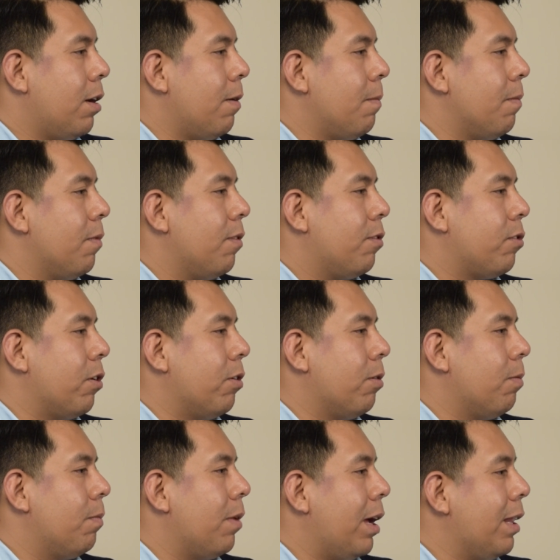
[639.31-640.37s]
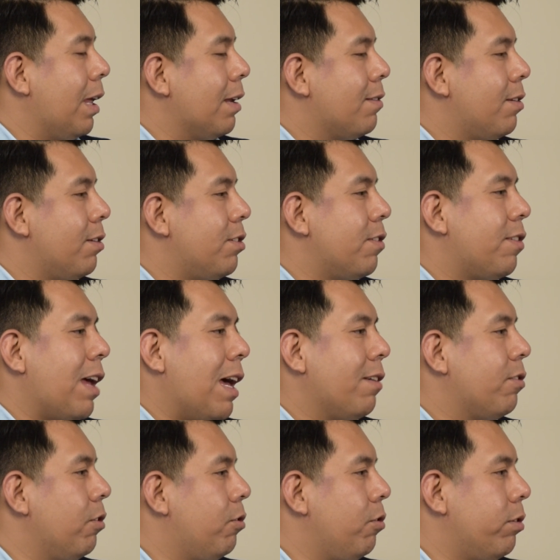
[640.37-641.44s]
Um, so I'd like to just
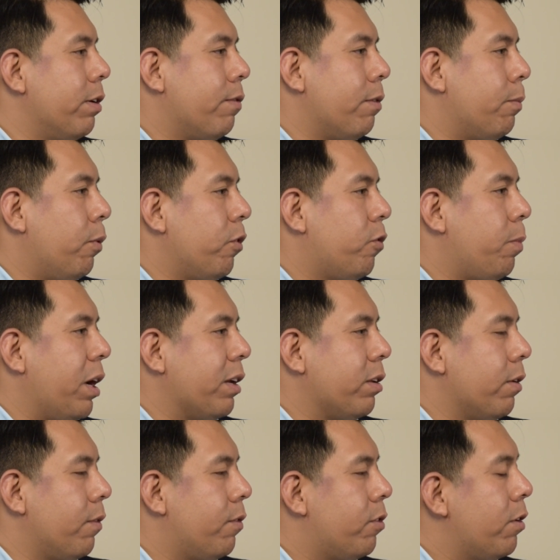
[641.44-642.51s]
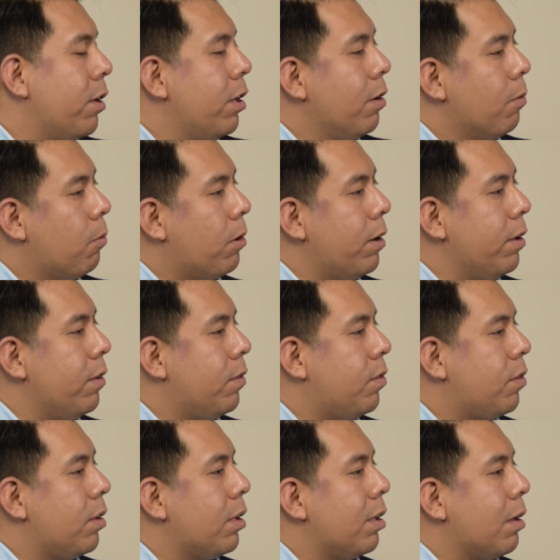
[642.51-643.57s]
ask you two different perspectives. What
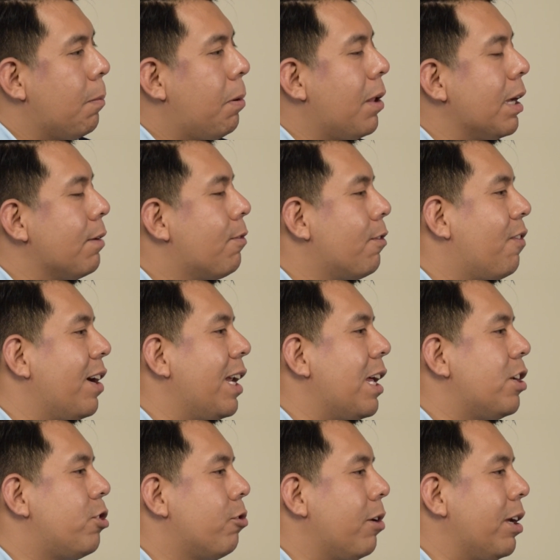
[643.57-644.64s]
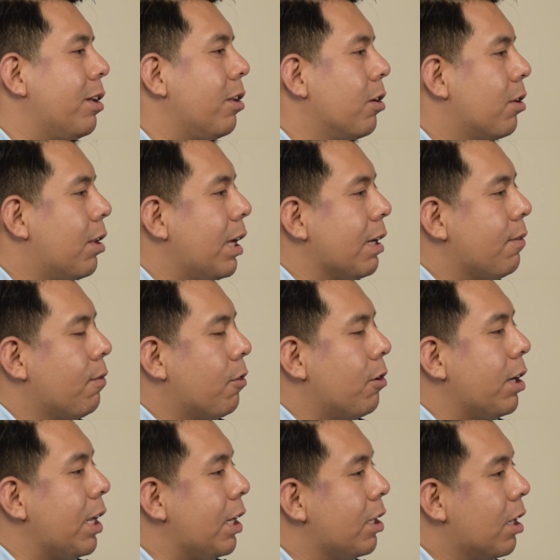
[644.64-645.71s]
does applying for financial aid look like for
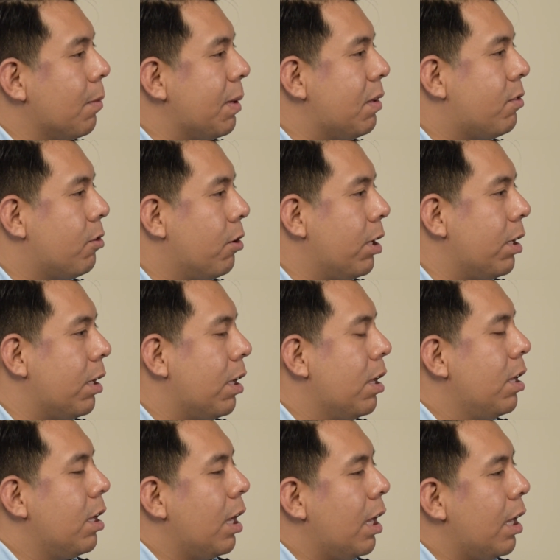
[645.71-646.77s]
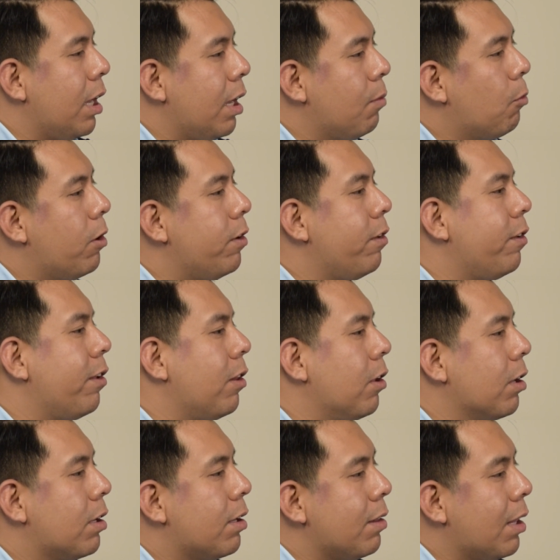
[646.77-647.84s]
an incoming student, mm-hmm. and what does it
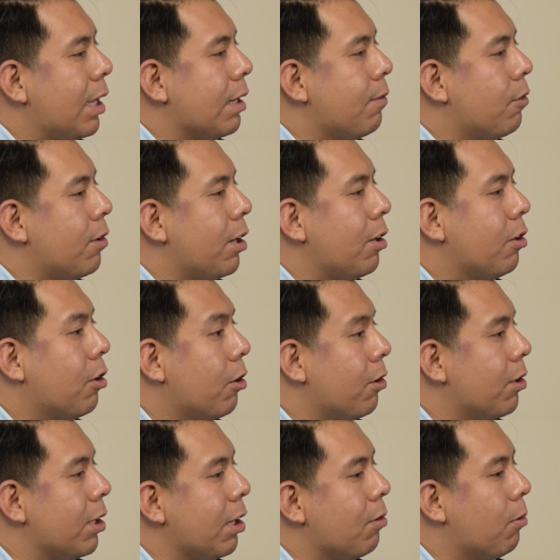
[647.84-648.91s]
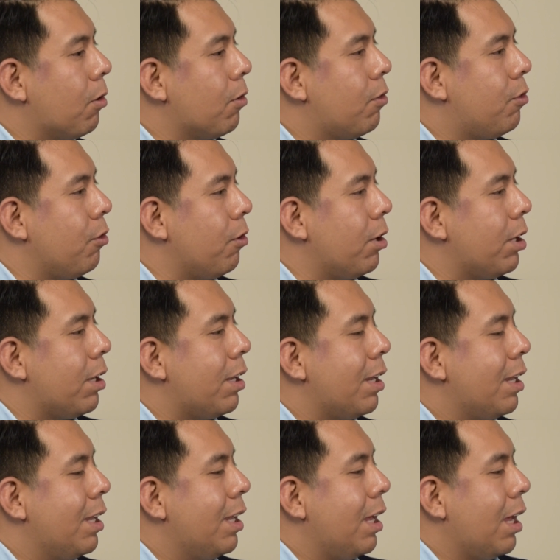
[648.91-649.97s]
look like for an in- currently enrolled student?
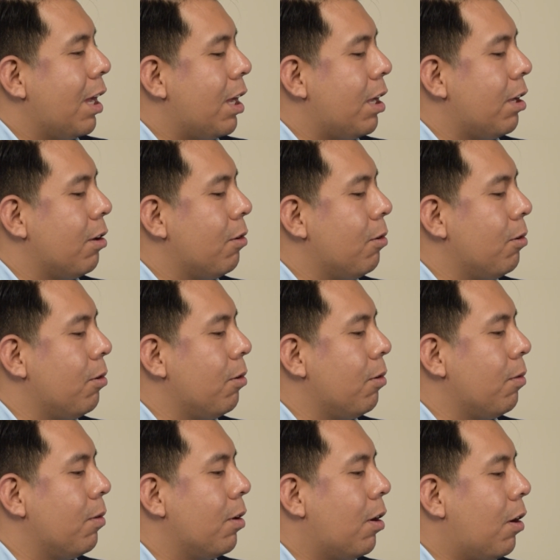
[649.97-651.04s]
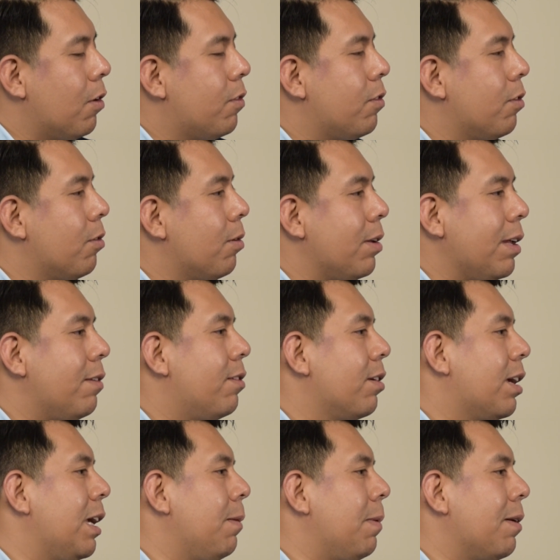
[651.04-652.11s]
Mm-hmm. Uh, who also needs to
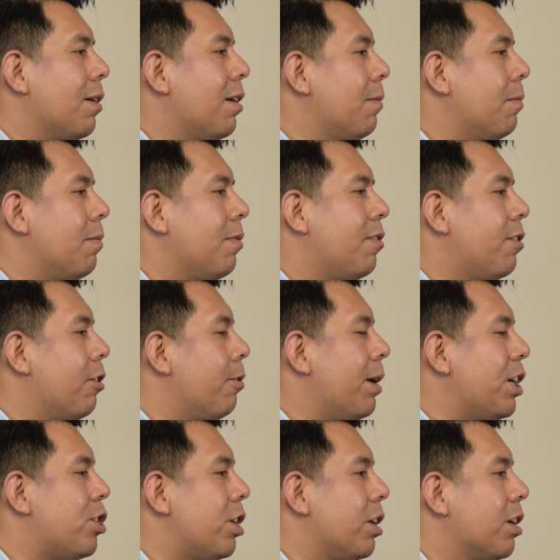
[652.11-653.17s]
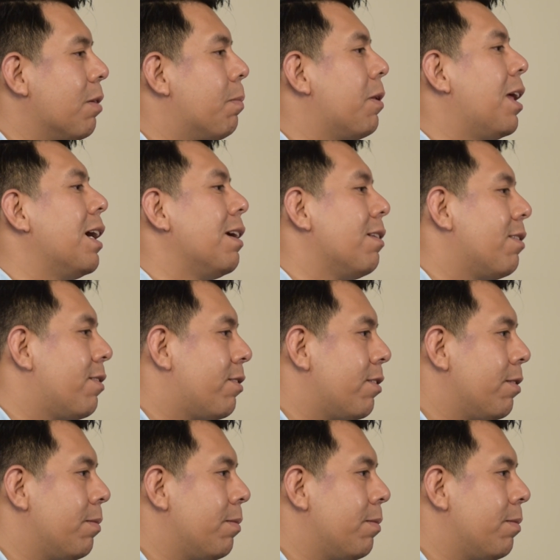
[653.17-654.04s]
keep in consideration compliance.